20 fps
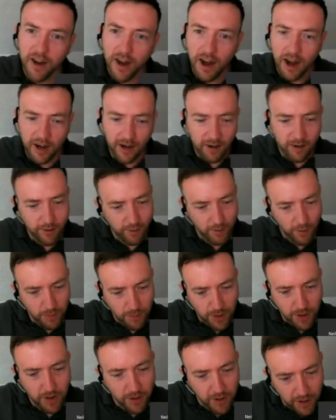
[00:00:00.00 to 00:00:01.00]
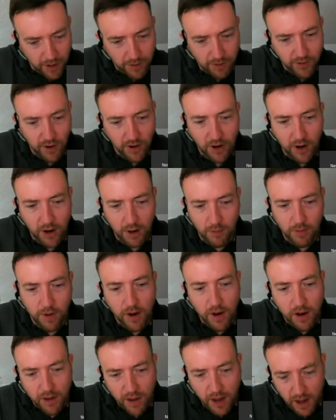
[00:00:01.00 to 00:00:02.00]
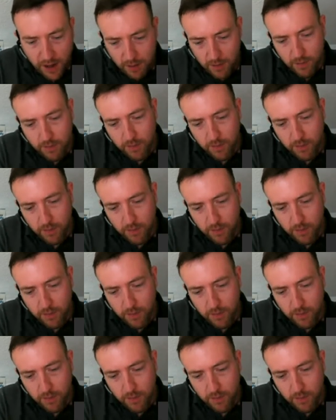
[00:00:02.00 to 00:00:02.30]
Mm-hmm. And over a period of time, that